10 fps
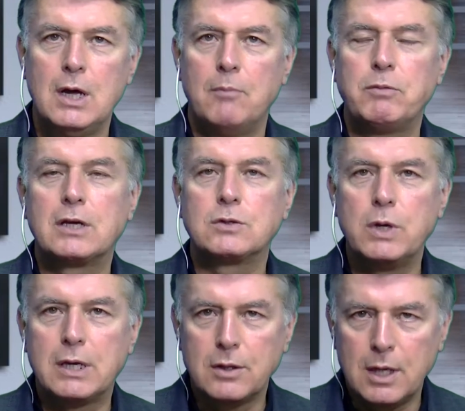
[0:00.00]
because we
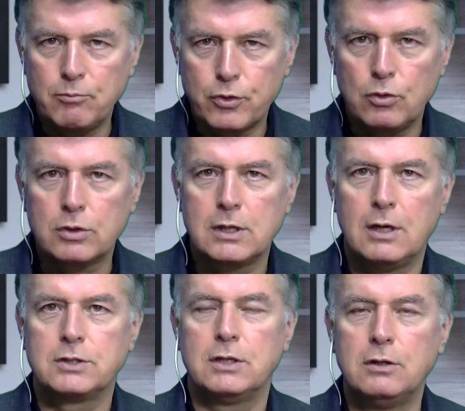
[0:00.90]
can then
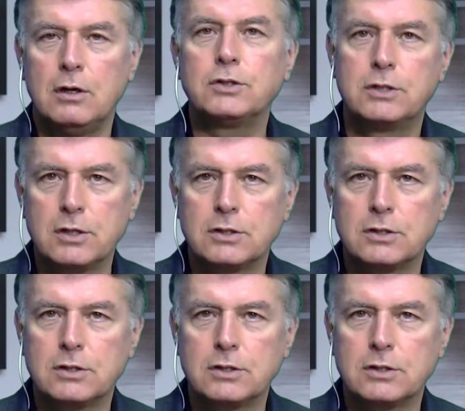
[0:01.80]
broadcast it not just